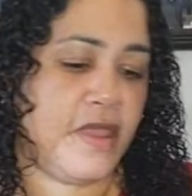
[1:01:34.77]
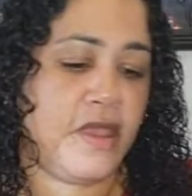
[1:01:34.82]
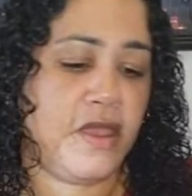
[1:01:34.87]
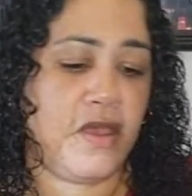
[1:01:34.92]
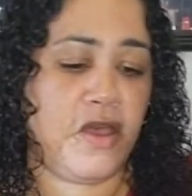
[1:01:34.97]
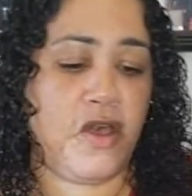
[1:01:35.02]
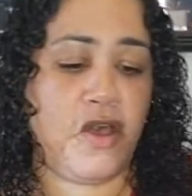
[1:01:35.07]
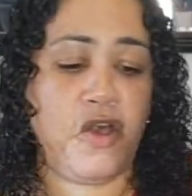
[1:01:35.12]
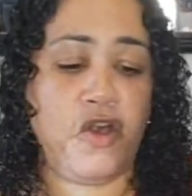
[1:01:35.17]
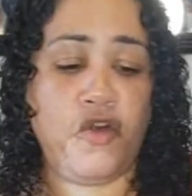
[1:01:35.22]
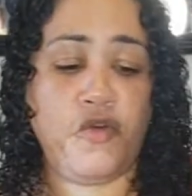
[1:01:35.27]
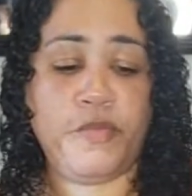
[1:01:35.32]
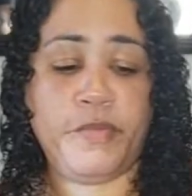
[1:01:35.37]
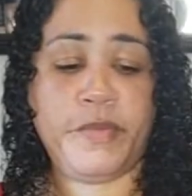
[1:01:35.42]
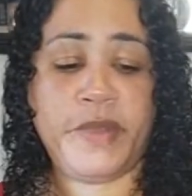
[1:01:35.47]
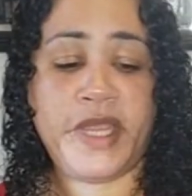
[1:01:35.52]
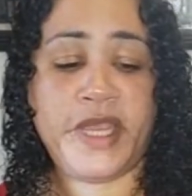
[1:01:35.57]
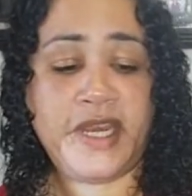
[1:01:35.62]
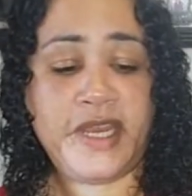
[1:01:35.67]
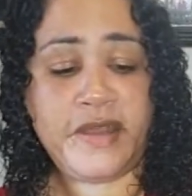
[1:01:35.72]
Oh,
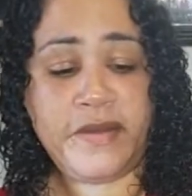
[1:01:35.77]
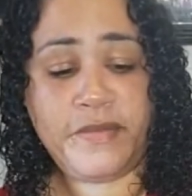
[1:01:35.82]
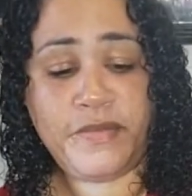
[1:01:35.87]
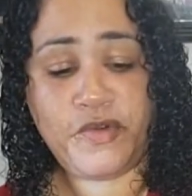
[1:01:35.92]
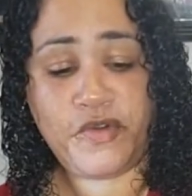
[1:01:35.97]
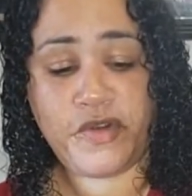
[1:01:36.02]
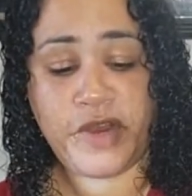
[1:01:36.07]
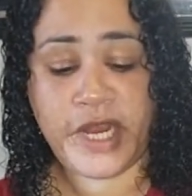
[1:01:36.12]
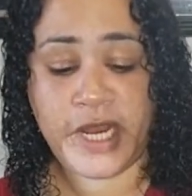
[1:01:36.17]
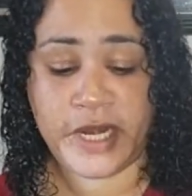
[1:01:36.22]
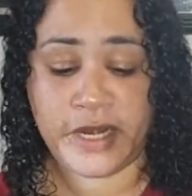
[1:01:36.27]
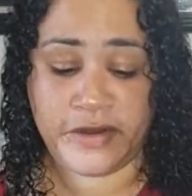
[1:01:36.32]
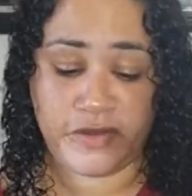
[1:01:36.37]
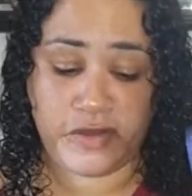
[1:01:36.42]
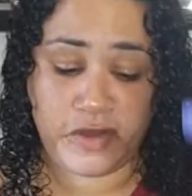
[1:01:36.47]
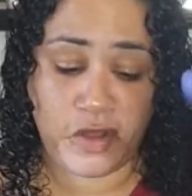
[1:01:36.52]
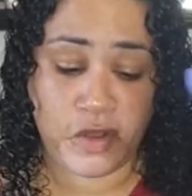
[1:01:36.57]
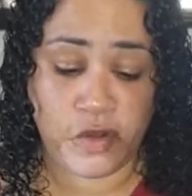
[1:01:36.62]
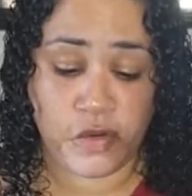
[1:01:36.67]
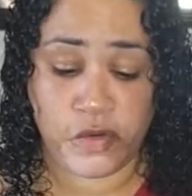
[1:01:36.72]
medium green.
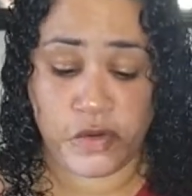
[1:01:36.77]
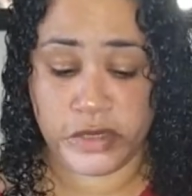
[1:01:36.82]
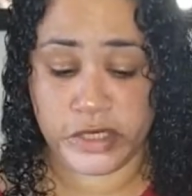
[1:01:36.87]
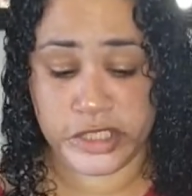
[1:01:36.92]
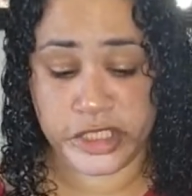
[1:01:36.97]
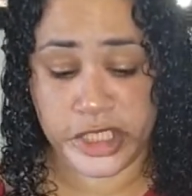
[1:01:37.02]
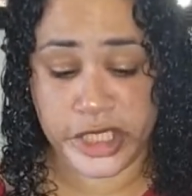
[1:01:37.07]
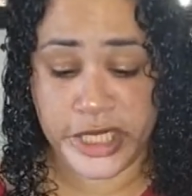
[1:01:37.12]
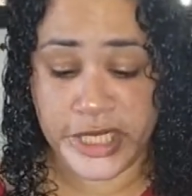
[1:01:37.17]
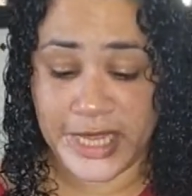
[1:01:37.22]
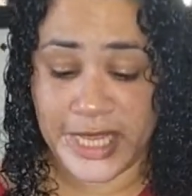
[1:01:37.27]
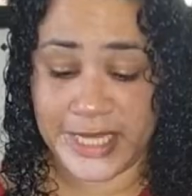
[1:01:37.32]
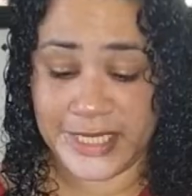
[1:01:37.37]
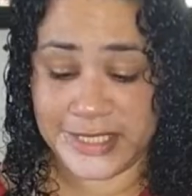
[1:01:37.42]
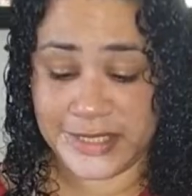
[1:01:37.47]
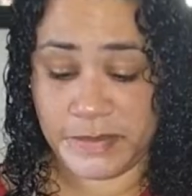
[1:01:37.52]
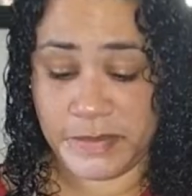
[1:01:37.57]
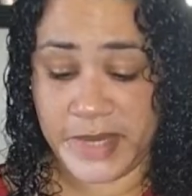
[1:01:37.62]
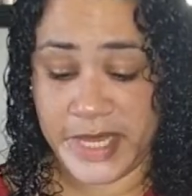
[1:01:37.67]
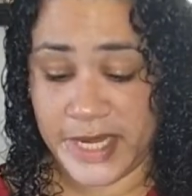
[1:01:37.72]
So she
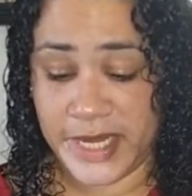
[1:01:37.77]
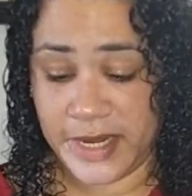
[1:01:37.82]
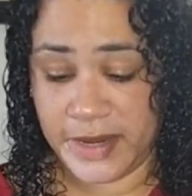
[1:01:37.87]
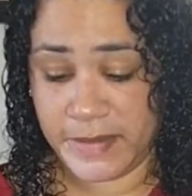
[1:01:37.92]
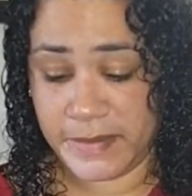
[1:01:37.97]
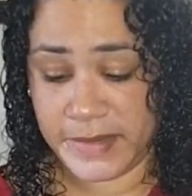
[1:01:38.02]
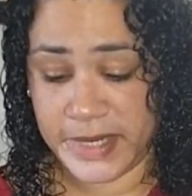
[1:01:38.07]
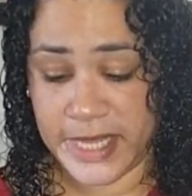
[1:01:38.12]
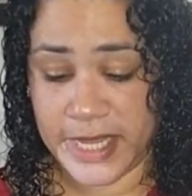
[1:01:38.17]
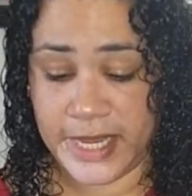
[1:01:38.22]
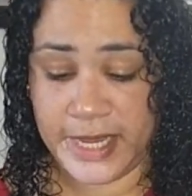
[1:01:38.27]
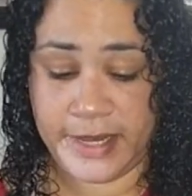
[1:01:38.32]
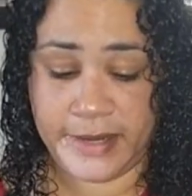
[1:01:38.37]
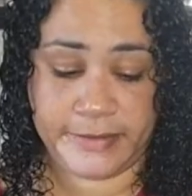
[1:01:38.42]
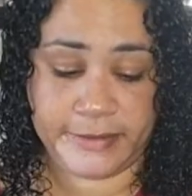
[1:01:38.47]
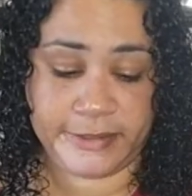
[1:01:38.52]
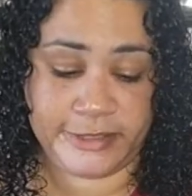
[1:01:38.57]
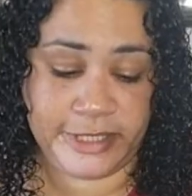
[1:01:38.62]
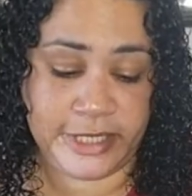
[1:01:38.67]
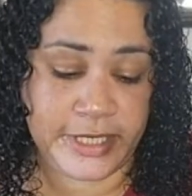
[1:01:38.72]
likes medium light.
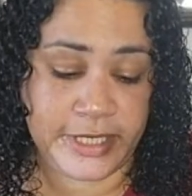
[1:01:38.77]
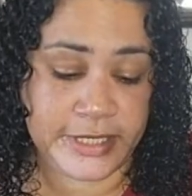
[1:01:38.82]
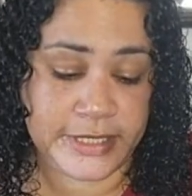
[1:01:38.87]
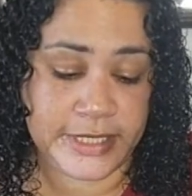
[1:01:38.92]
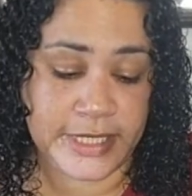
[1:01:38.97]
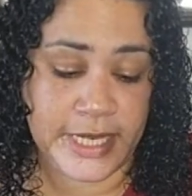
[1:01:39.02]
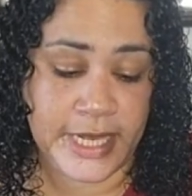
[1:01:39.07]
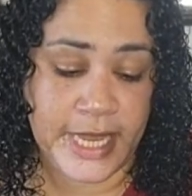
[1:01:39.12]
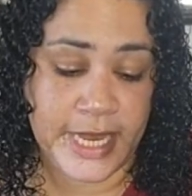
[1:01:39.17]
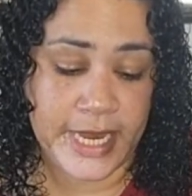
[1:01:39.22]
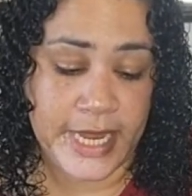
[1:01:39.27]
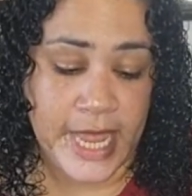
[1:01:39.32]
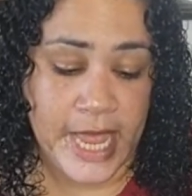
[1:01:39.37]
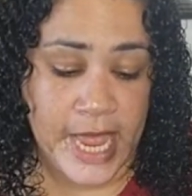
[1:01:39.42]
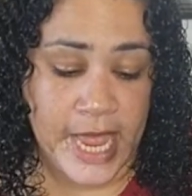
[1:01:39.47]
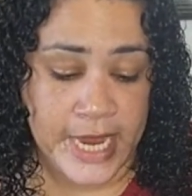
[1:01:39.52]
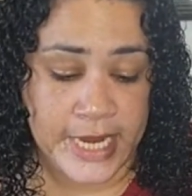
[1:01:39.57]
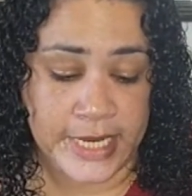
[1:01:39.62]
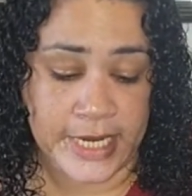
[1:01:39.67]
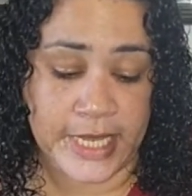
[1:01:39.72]
She doesn't like
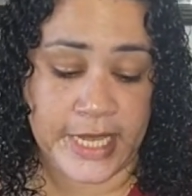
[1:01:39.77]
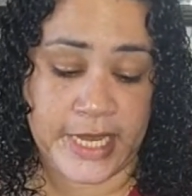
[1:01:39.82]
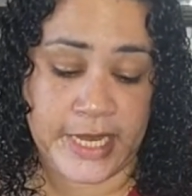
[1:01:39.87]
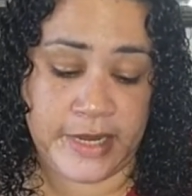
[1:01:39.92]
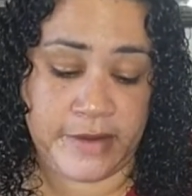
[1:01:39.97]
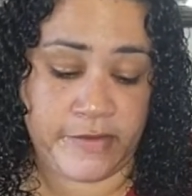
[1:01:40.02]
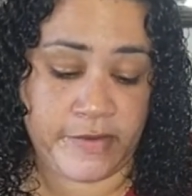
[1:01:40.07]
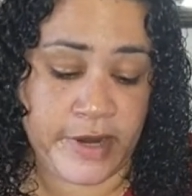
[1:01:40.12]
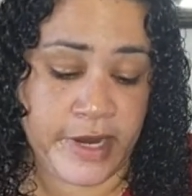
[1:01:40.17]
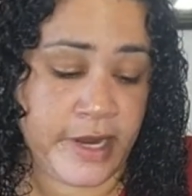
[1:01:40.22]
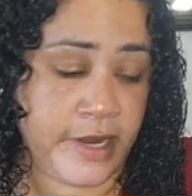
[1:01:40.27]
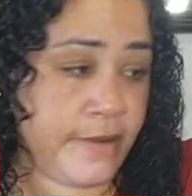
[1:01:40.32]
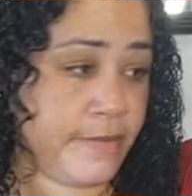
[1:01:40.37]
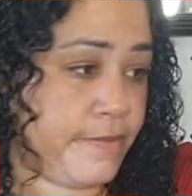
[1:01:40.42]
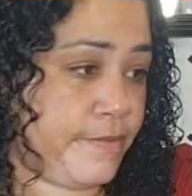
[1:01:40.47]
highlight, right?